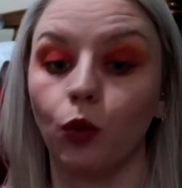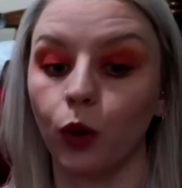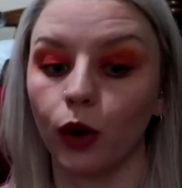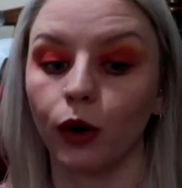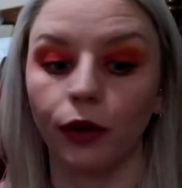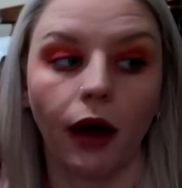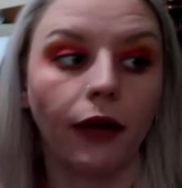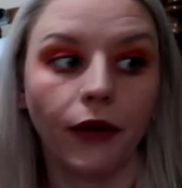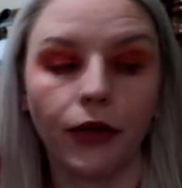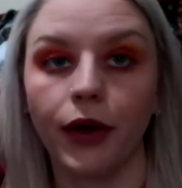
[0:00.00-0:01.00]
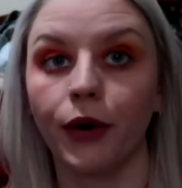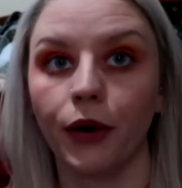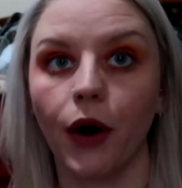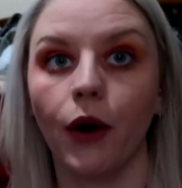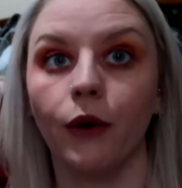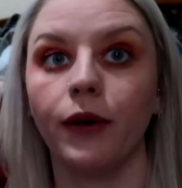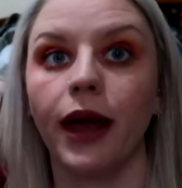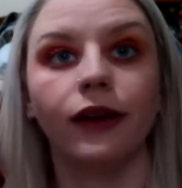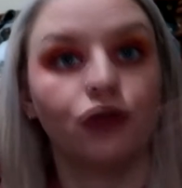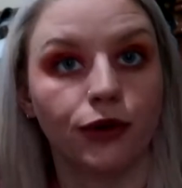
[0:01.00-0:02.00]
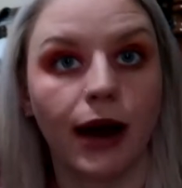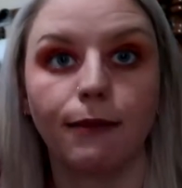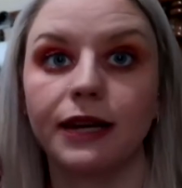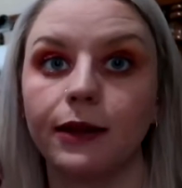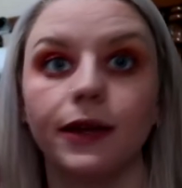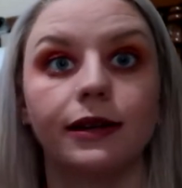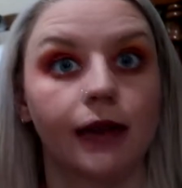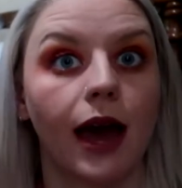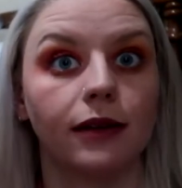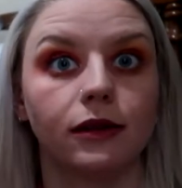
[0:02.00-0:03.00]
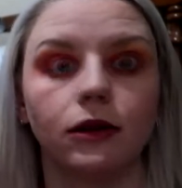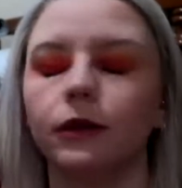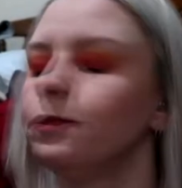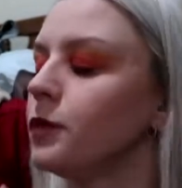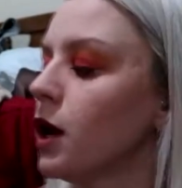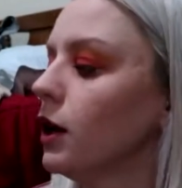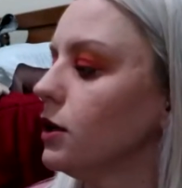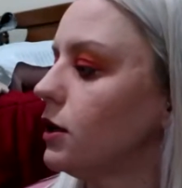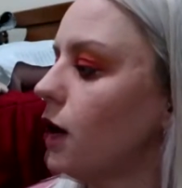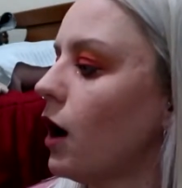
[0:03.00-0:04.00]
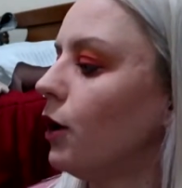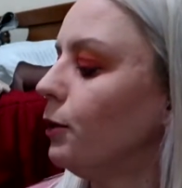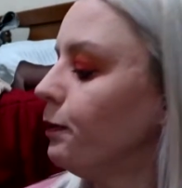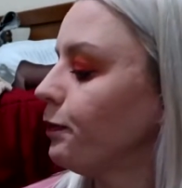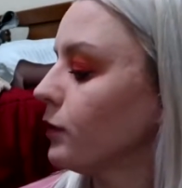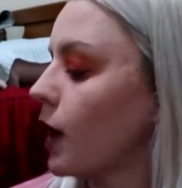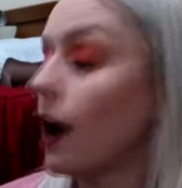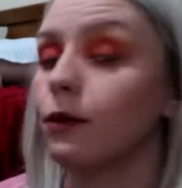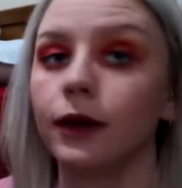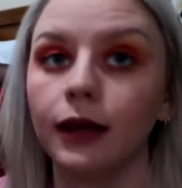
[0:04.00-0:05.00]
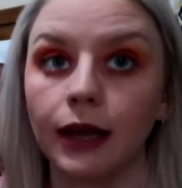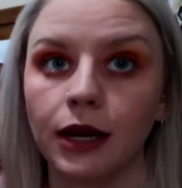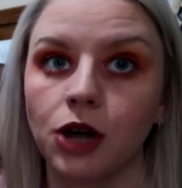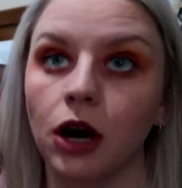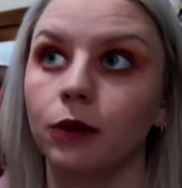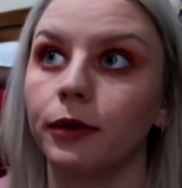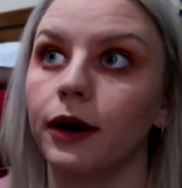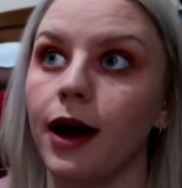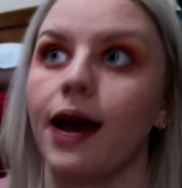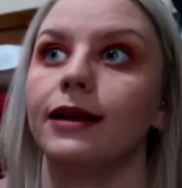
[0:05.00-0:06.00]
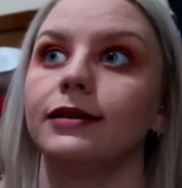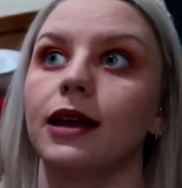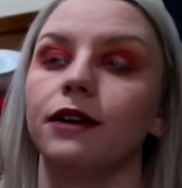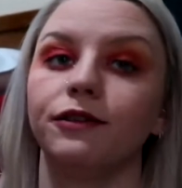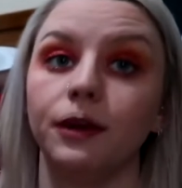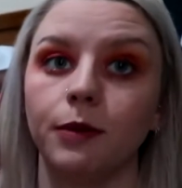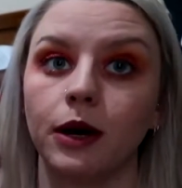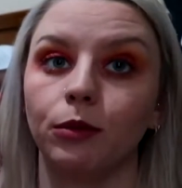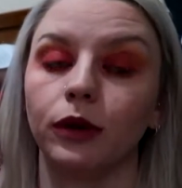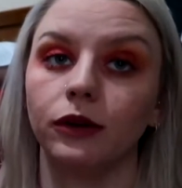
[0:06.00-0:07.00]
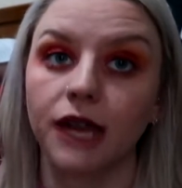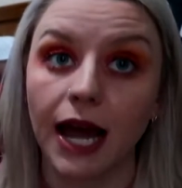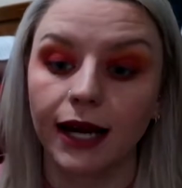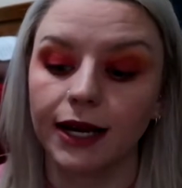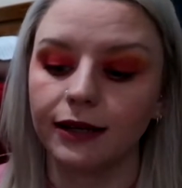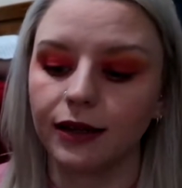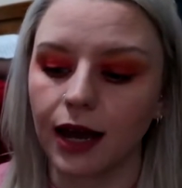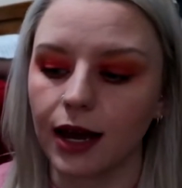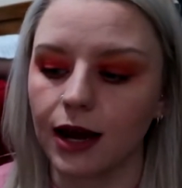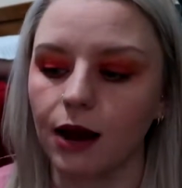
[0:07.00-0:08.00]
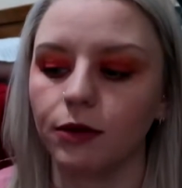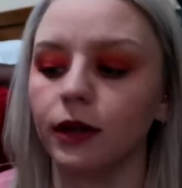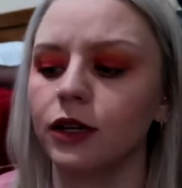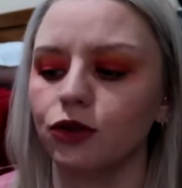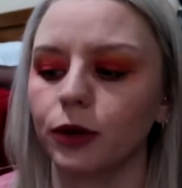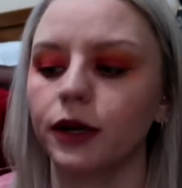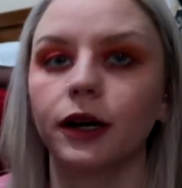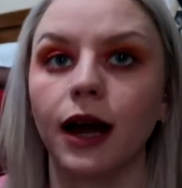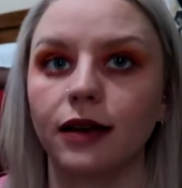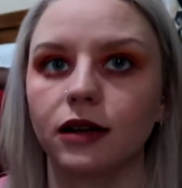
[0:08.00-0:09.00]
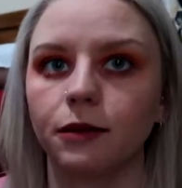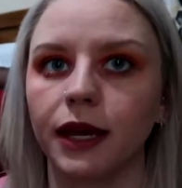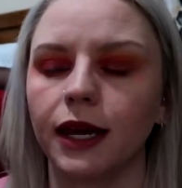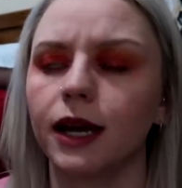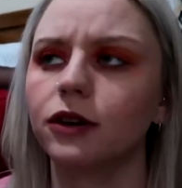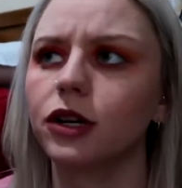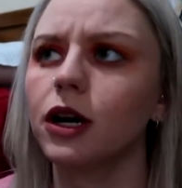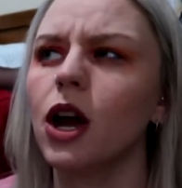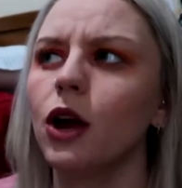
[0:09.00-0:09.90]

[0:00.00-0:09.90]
world other than her own and trapped at this castle. So I really liked Harper as a female protagonist, and I really enjoyed her as our main character.